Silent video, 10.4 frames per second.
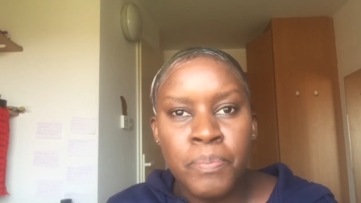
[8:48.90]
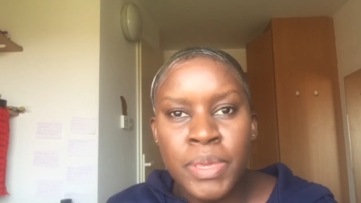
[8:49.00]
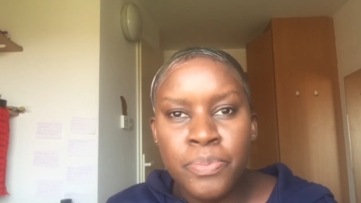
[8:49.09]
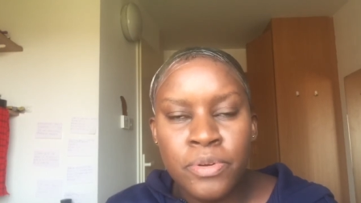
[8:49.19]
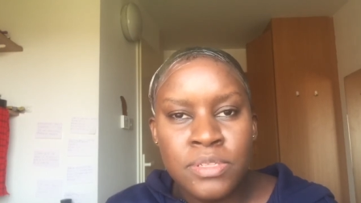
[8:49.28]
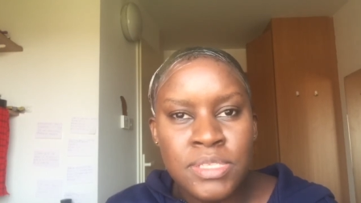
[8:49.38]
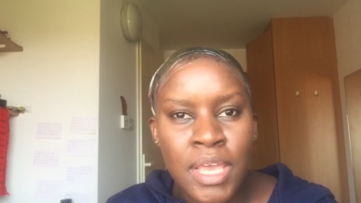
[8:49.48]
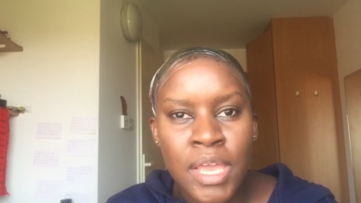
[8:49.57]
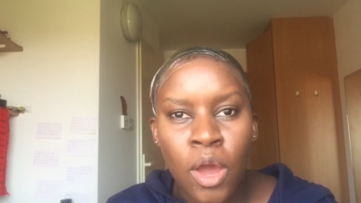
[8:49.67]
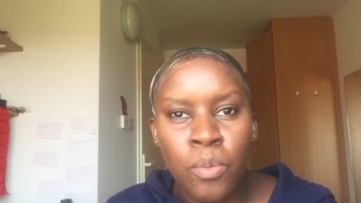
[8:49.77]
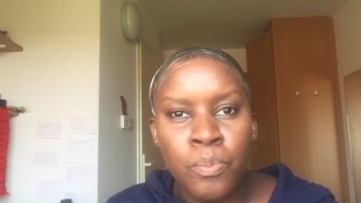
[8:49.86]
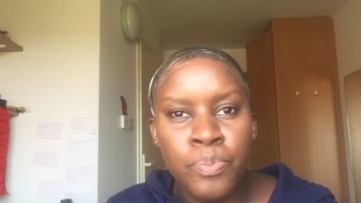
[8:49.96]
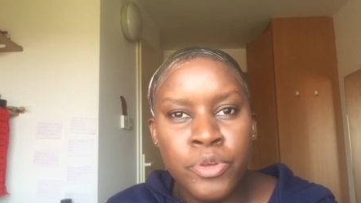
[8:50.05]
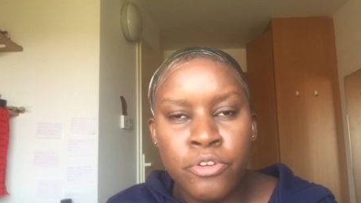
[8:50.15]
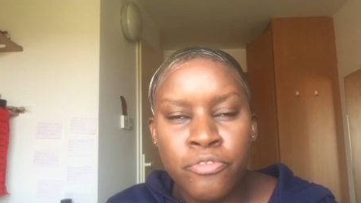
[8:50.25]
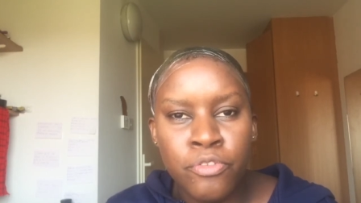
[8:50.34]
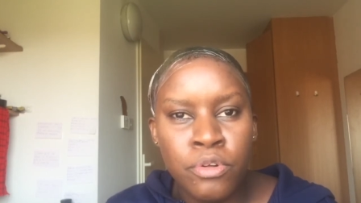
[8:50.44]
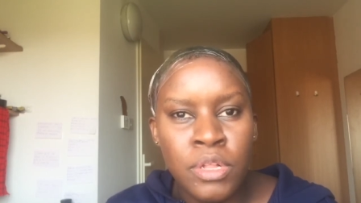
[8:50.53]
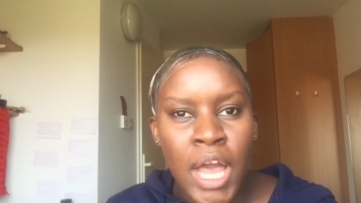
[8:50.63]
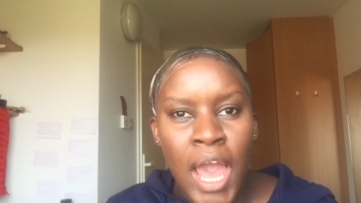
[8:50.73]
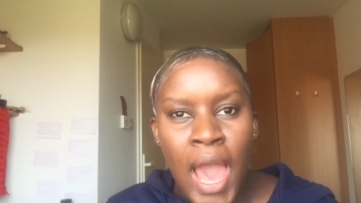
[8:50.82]
people saying how
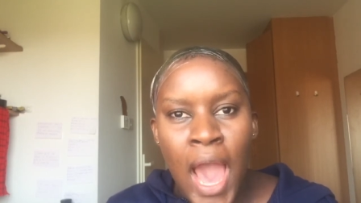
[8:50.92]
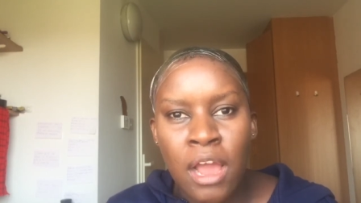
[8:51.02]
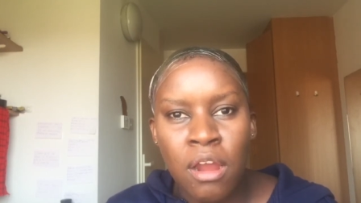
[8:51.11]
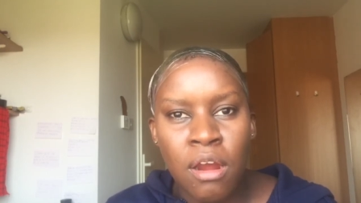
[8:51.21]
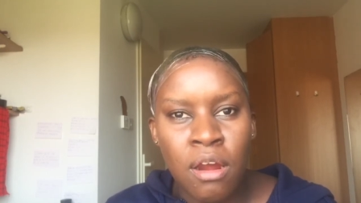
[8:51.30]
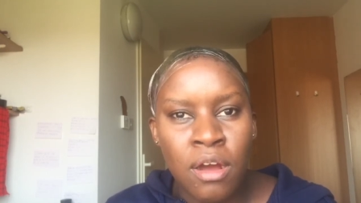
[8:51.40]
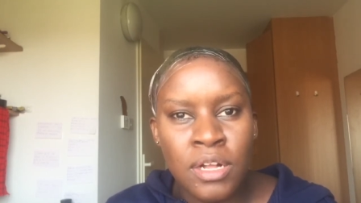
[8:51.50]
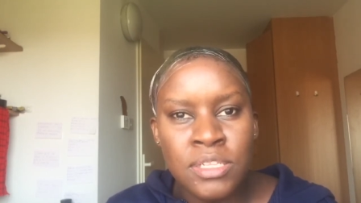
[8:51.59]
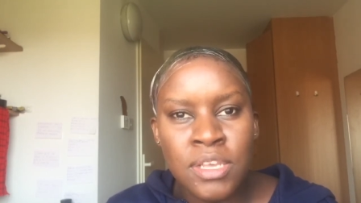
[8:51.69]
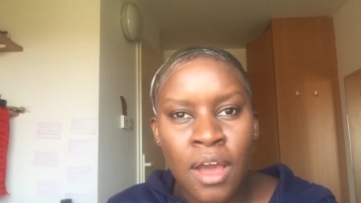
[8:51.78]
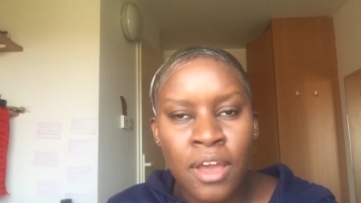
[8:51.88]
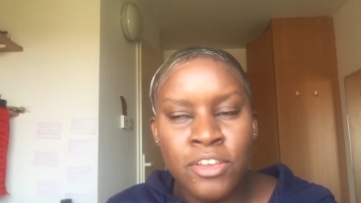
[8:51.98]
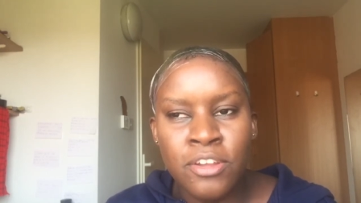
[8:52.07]
beautiful her curls are.